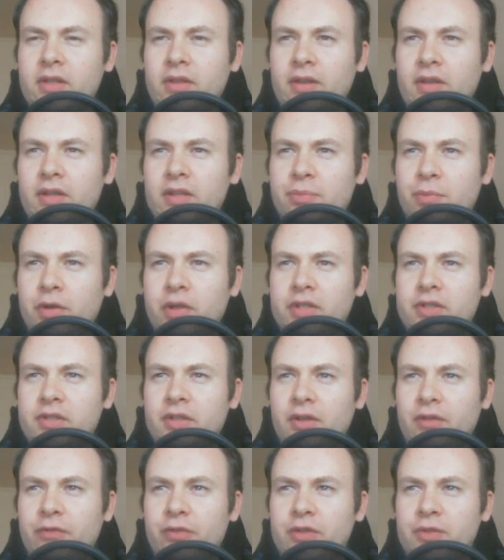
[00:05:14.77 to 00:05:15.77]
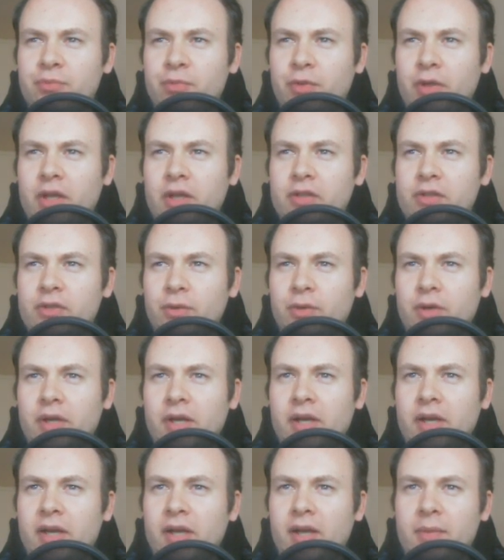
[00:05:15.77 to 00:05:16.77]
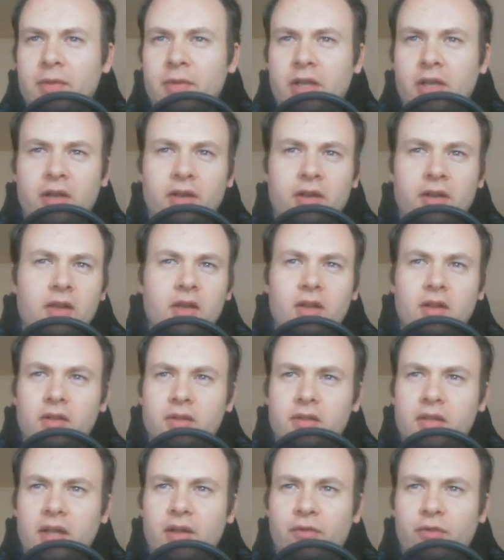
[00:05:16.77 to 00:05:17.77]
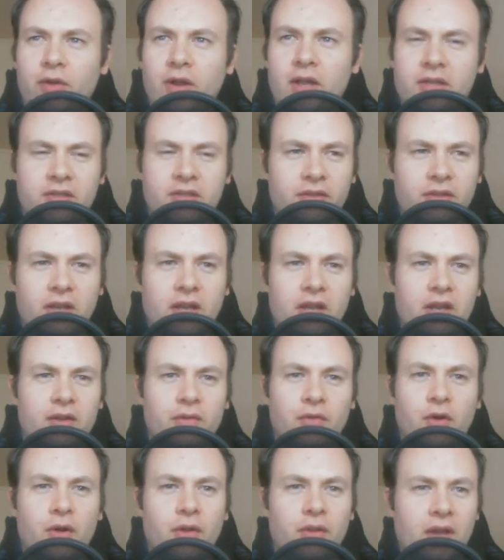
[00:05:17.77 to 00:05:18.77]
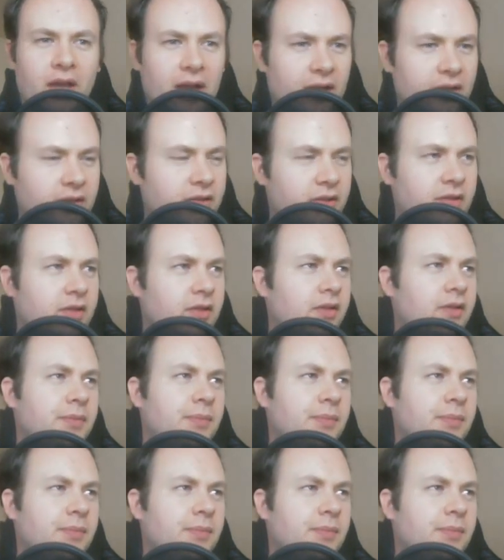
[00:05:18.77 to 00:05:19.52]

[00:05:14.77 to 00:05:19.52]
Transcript: I think it's pretty self-explanatory. I mean, the day of rest at the end of all that,